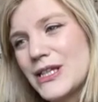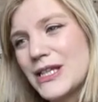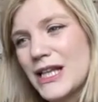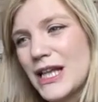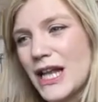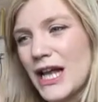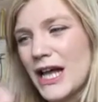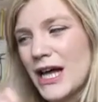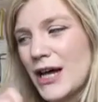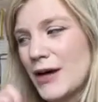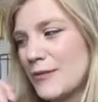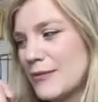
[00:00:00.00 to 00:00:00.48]

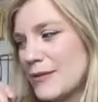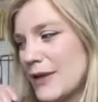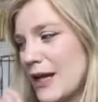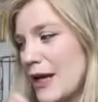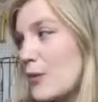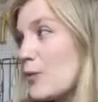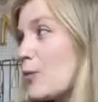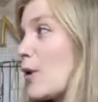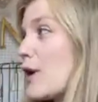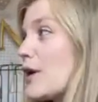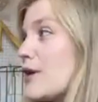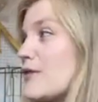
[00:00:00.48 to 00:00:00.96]
Uh,
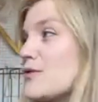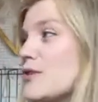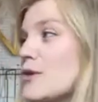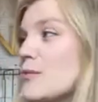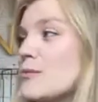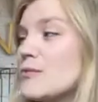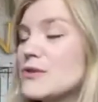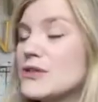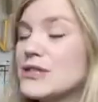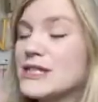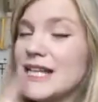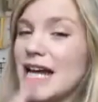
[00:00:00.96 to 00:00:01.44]
like one of
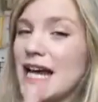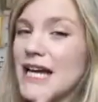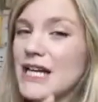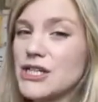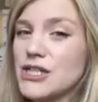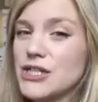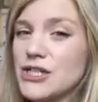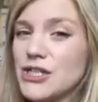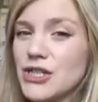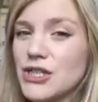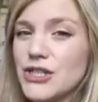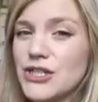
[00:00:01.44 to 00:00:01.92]
them's
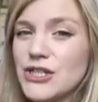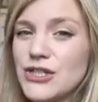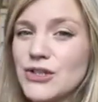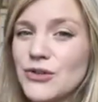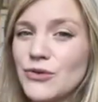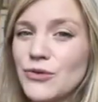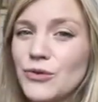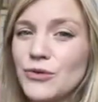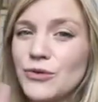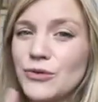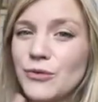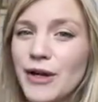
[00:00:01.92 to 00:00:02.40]
textured
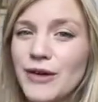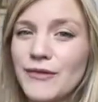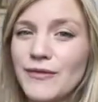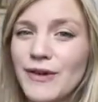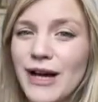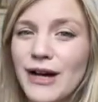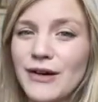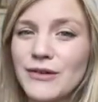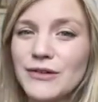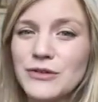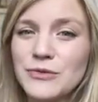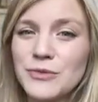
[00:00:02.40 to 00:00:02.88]
all the way
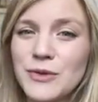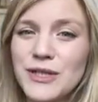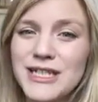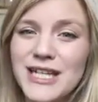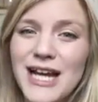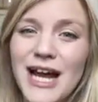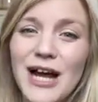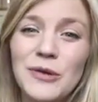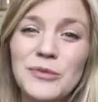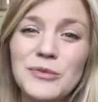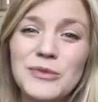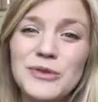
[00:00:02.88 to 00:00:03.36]
around, which
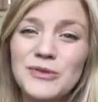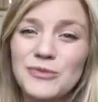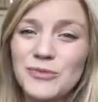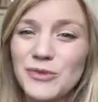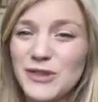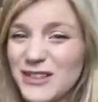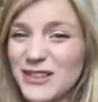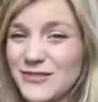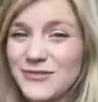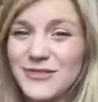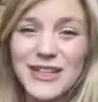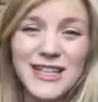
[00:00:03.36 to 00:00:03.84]
helped
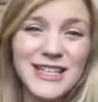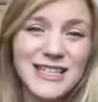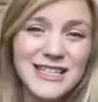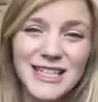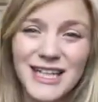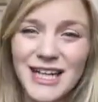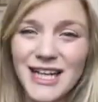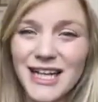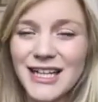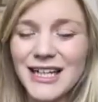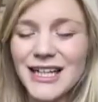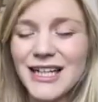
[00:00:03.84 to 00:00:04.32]
with the
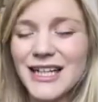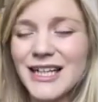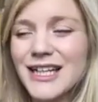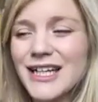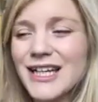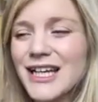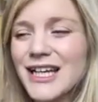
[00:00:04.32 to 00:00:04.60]
finishing, and